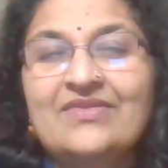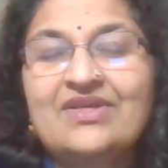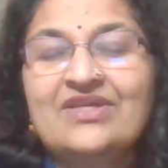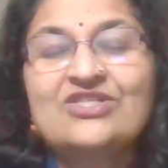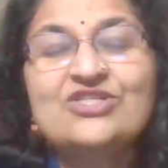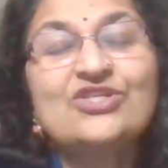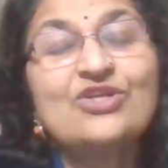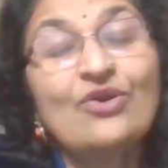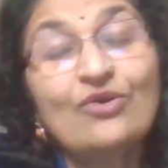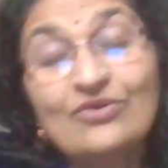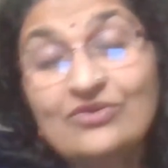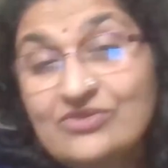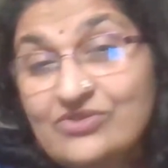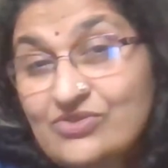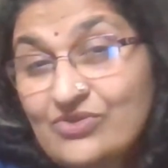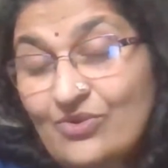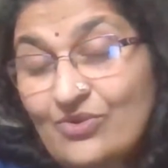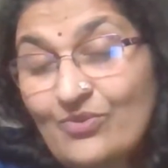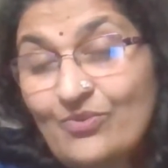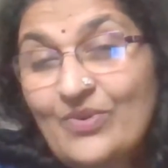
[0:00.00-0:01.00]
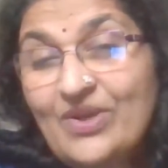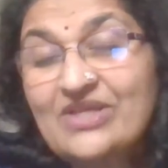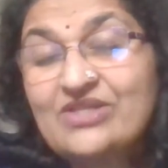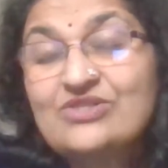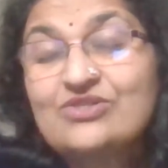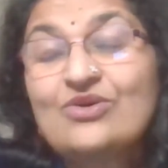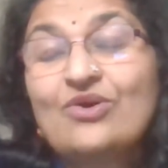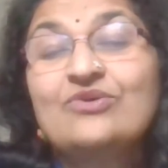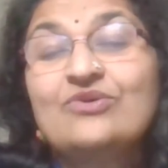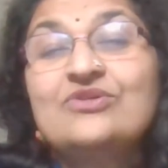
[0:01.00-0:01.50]
She also
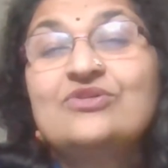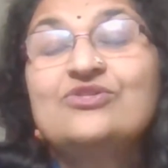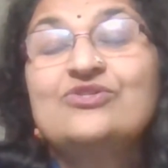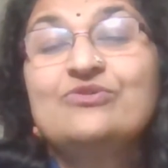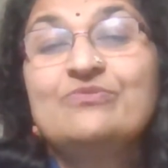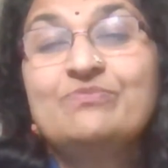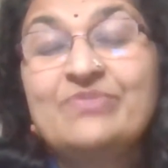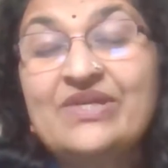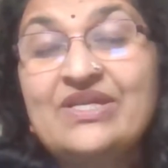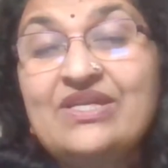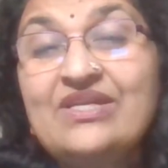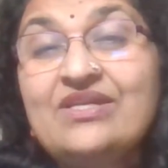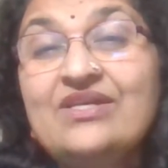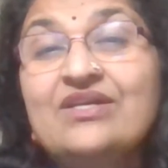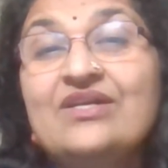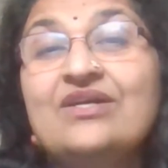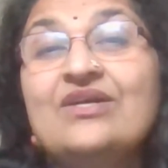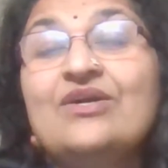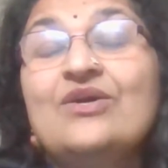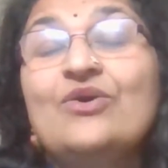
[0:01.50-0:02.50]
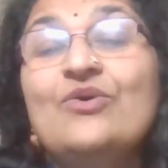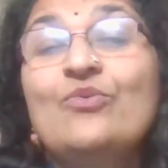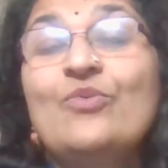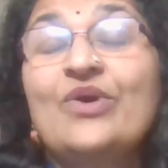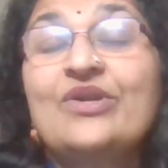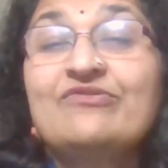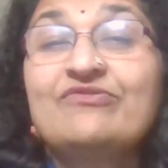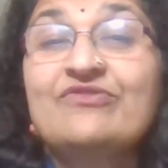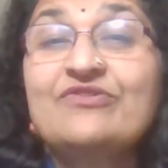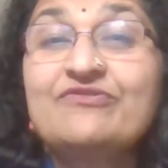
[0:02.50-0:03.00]
went on to be
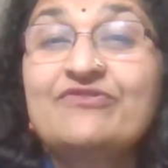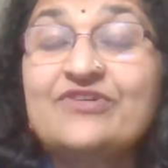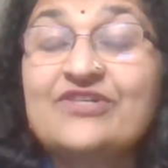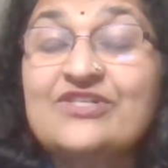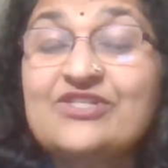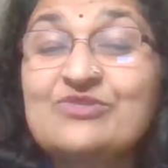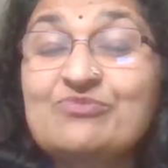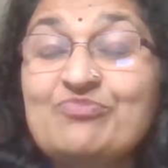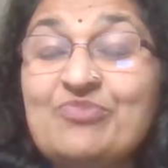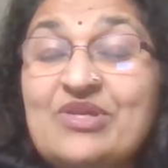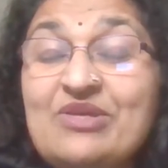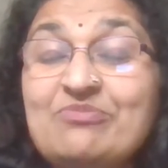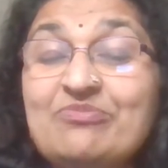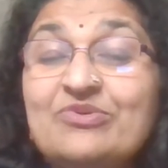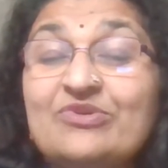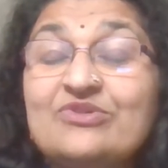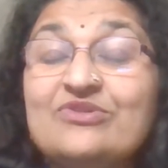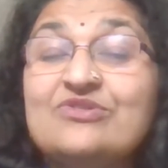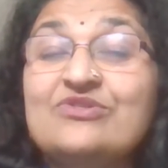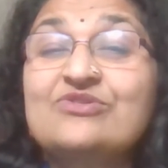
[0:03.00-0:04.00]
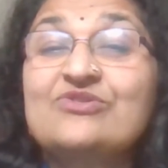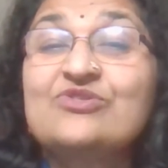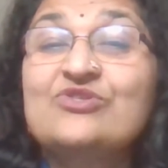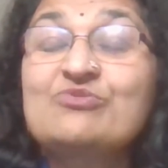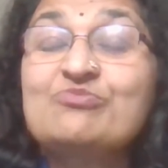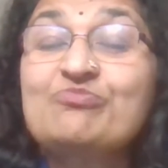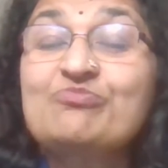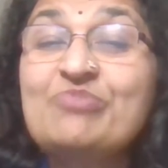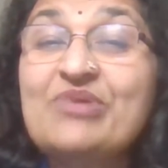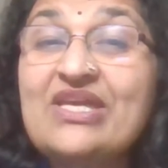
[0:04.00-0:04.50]
one of the first people to
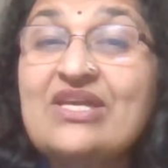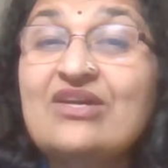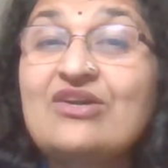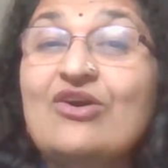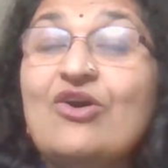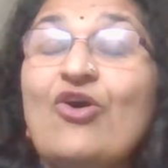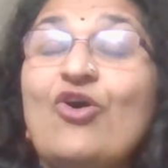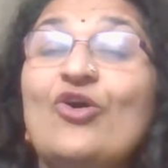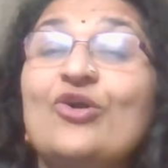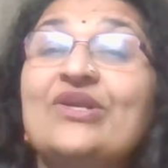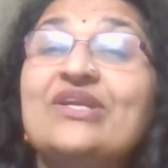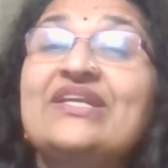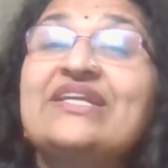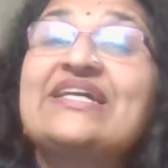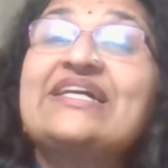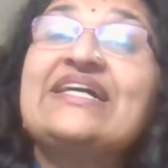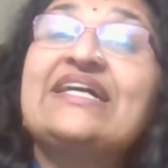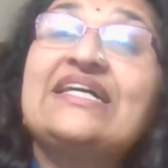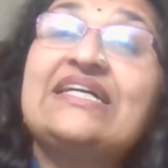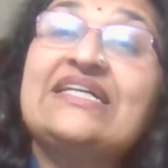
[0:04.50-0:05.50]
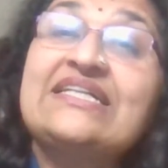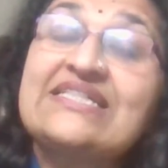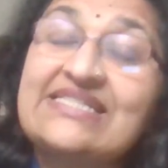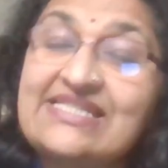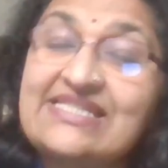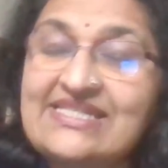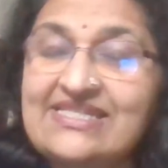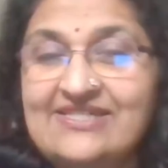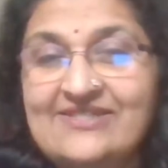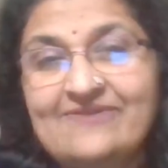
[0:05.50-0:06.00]
speak on
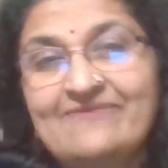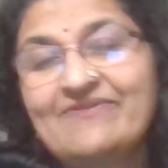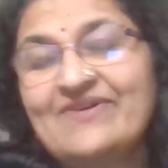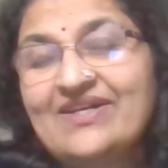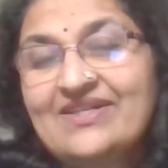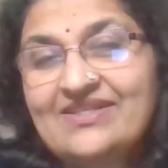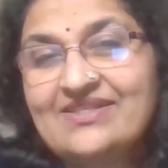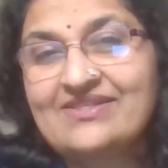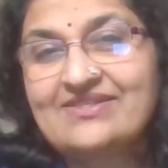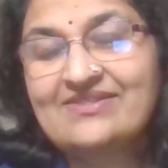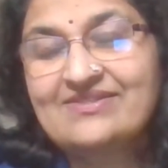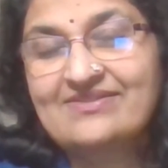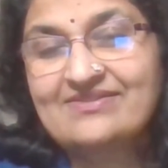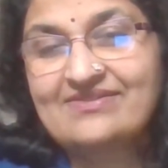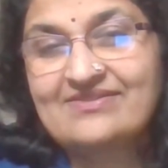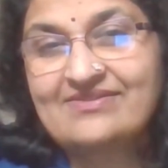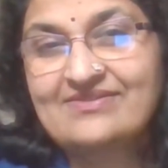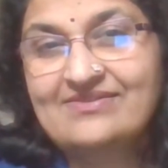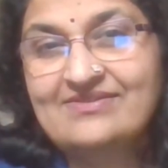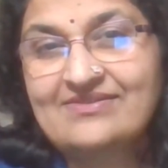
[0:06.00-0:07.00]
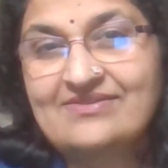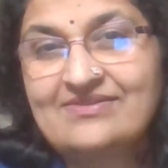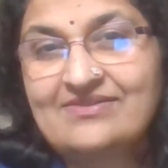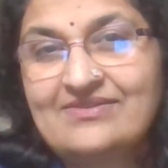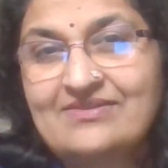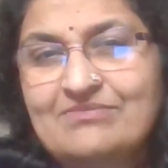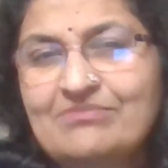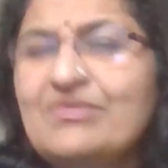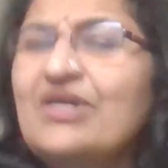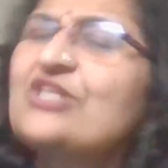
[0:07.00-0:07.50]
caste divide.
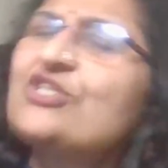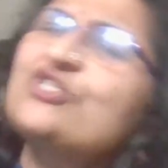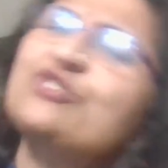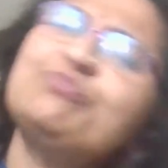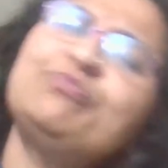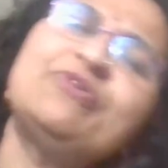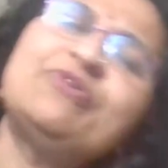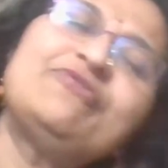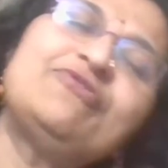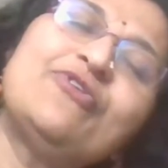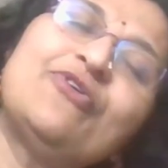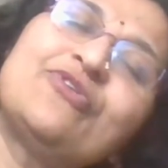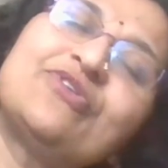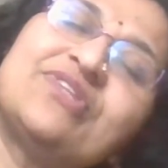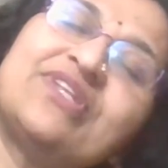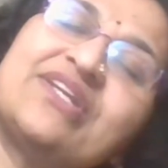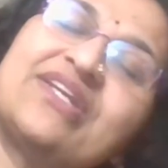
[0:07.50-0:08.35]
Much before the